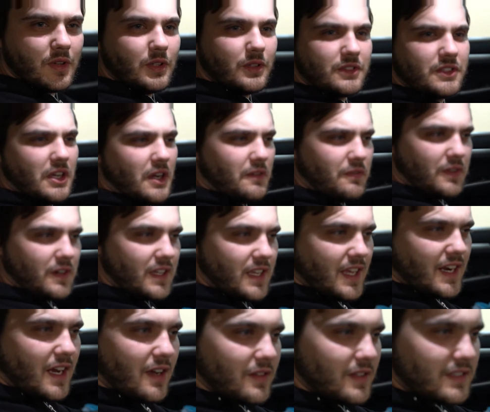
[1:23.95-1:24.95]
little tougher to
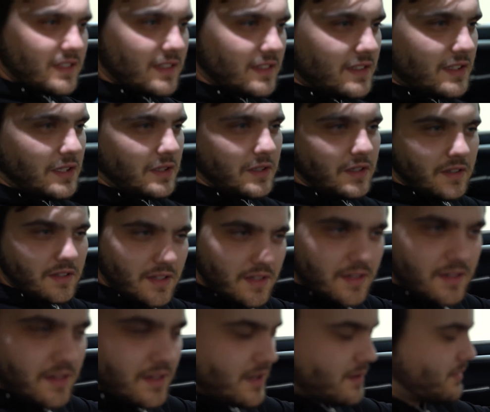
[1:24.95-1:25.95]
get out of this interior
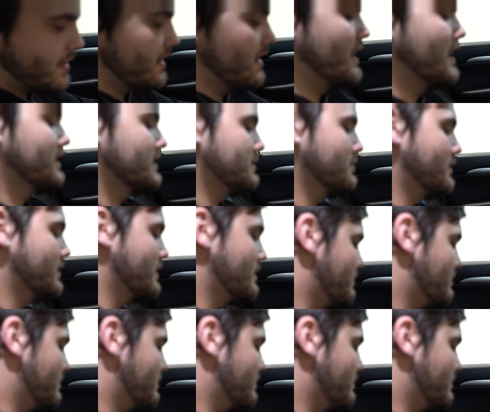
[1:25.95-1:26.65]
than on my last one.